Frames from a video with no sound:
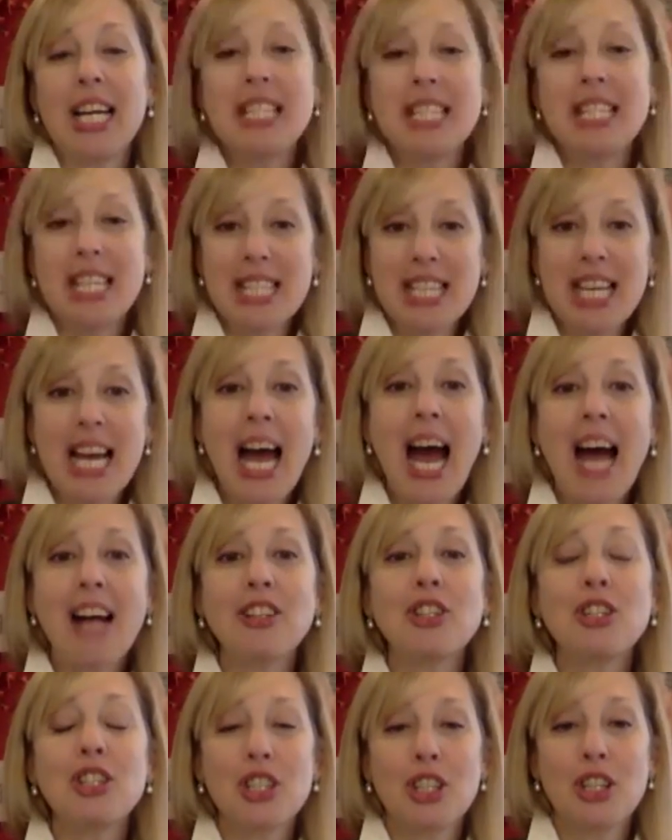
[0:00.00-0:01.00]
It's
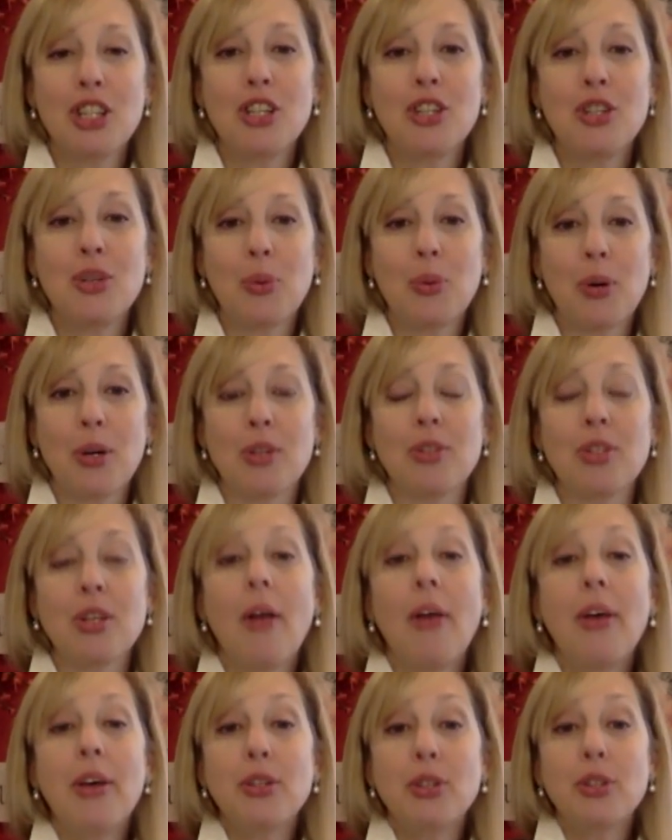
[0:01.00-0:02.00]
attached to the
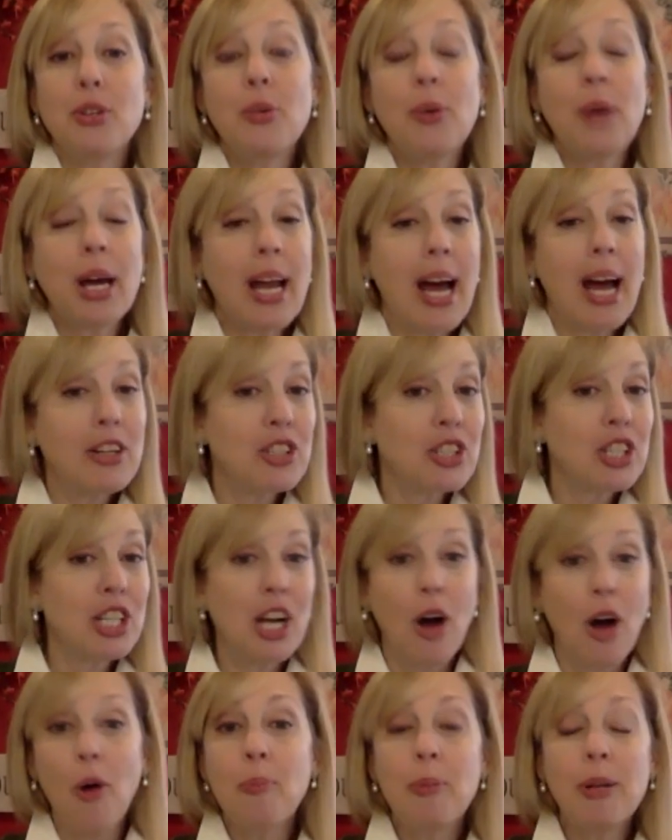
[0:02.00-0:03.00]
doors. So you can
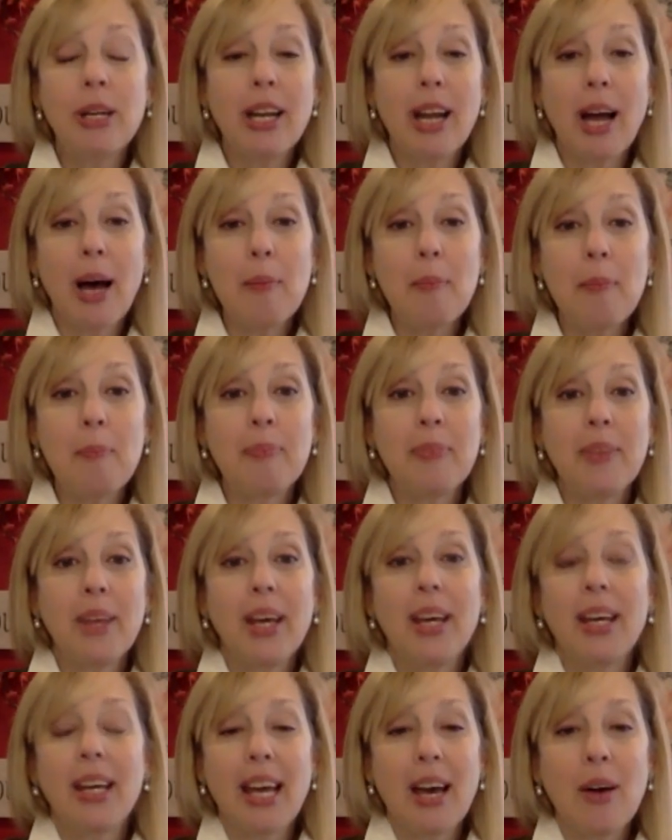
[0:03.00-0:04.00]
actually open it up,
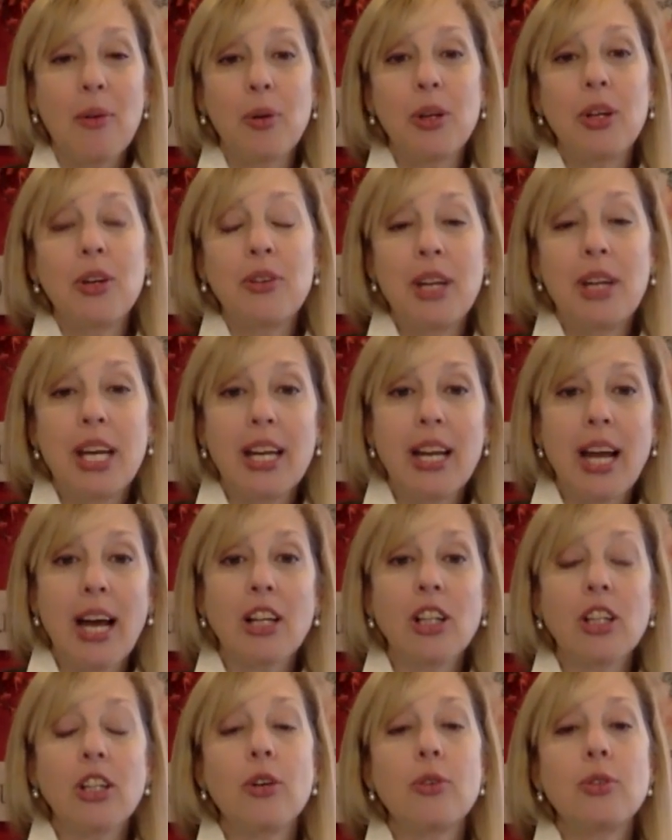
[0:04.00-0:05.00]
get what you need,
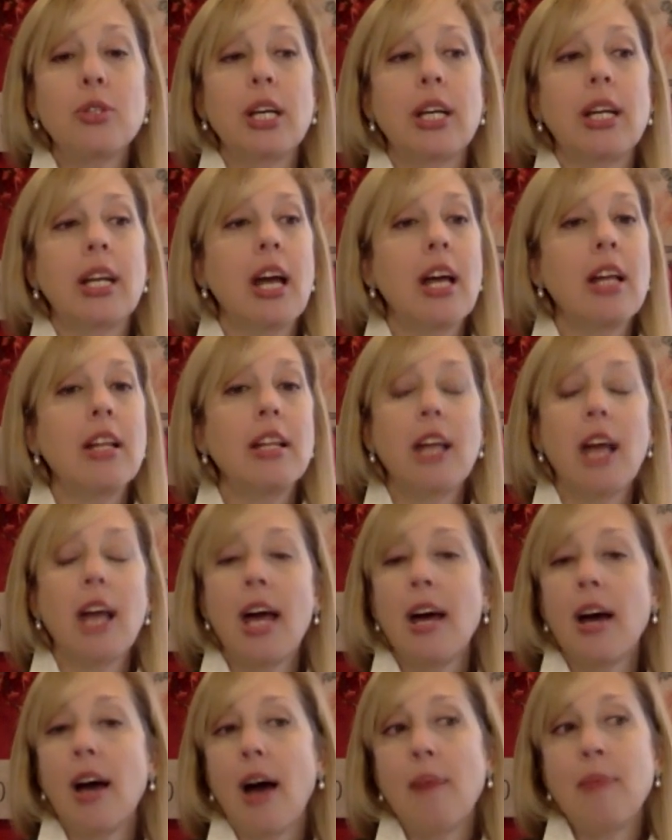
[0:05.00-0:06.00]
and close it.
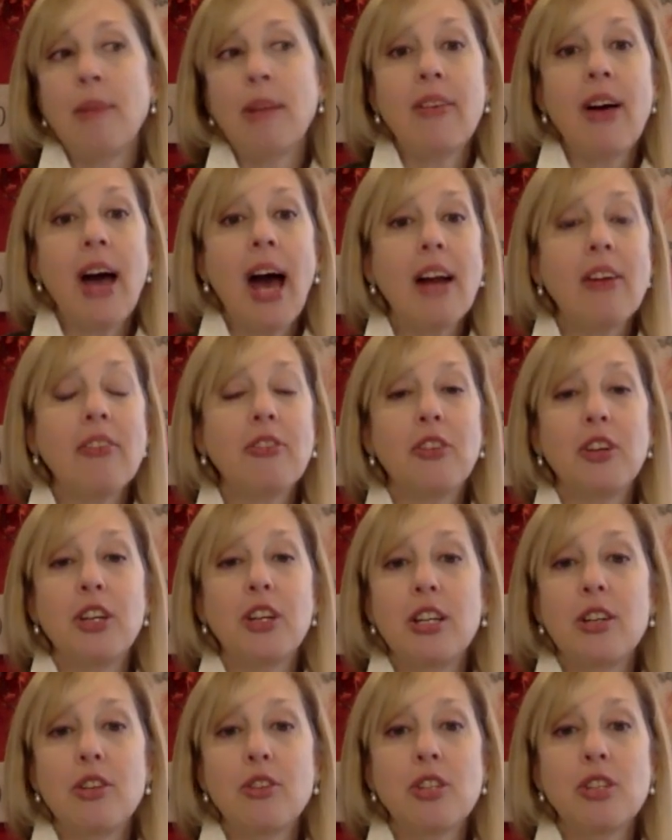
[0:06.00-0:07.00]
I mean, I've had it for
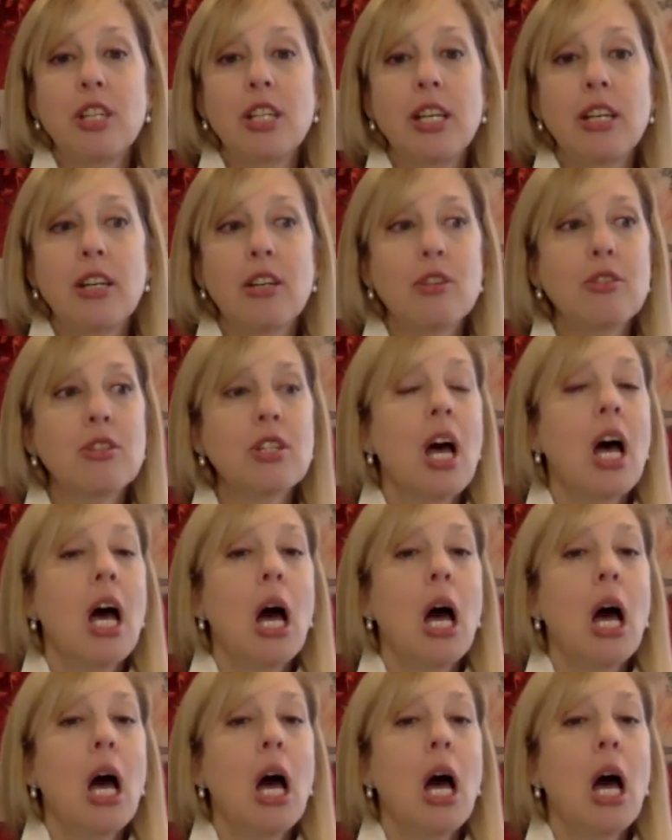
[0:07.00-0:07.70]
years and years.